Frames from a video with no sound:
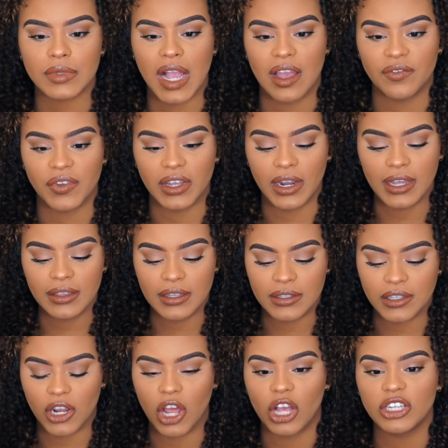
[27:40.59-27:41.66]
I feel like
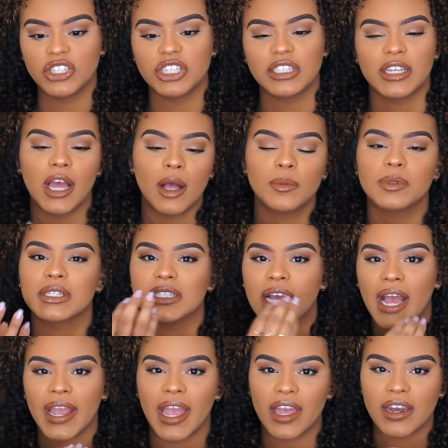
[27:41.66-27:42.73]
this gloss just helps
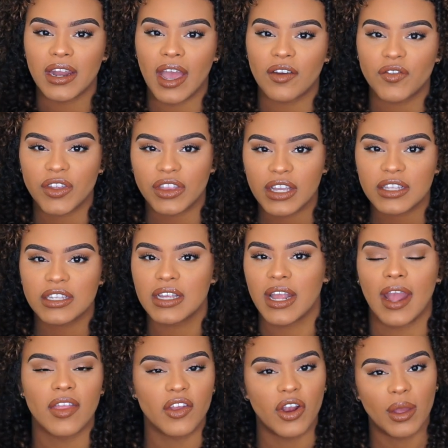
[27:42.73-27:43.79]
tighten everything
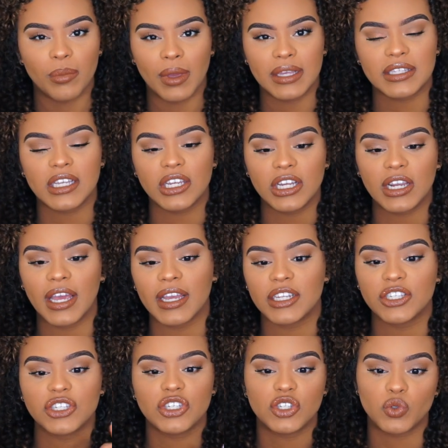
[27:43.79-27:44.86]
together and makes it look like
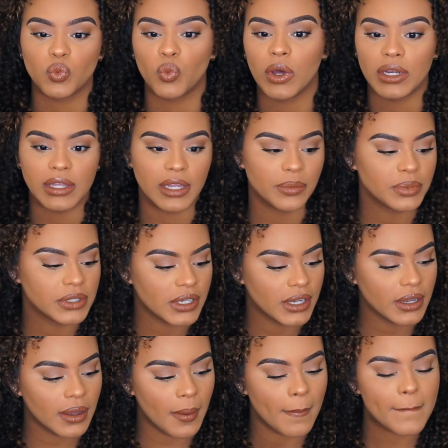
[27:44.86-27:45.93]
it's just one
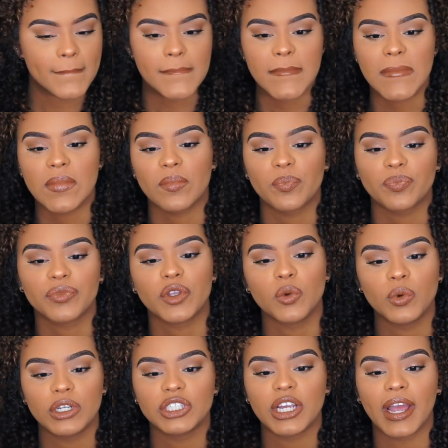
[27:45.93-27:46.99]
lipstick,
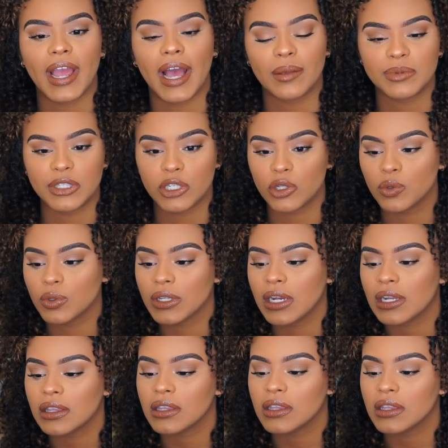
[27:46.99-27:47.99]
which I absolutely